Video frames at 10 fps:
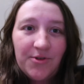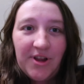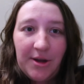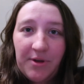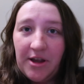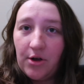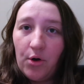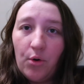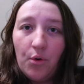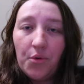so like being
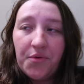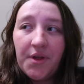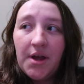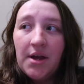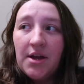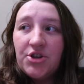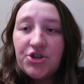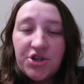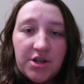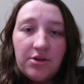cold,
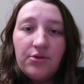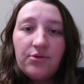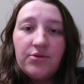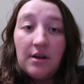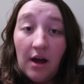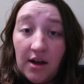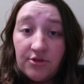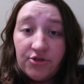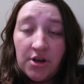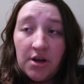chills,
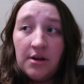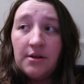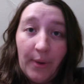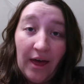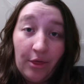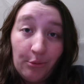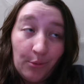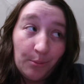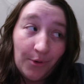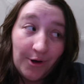nausea,
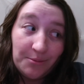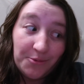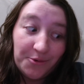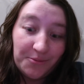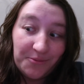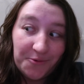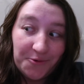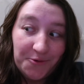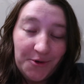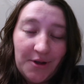bathroom
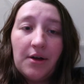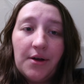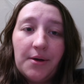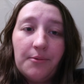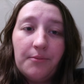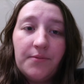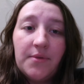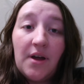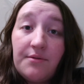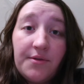problems.
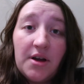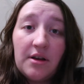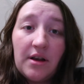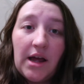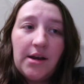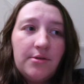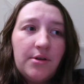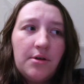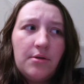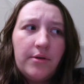Not fun. I don't
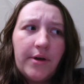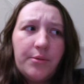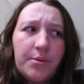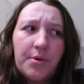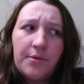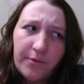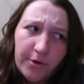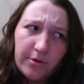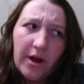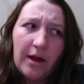know if I would
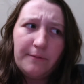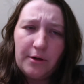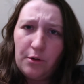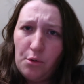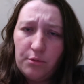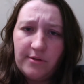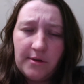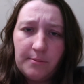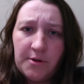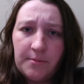prefer having cold
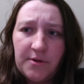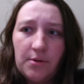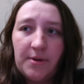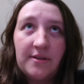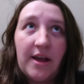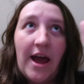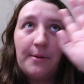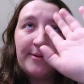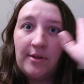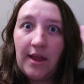symptoms though, because I
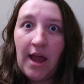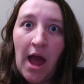absolutely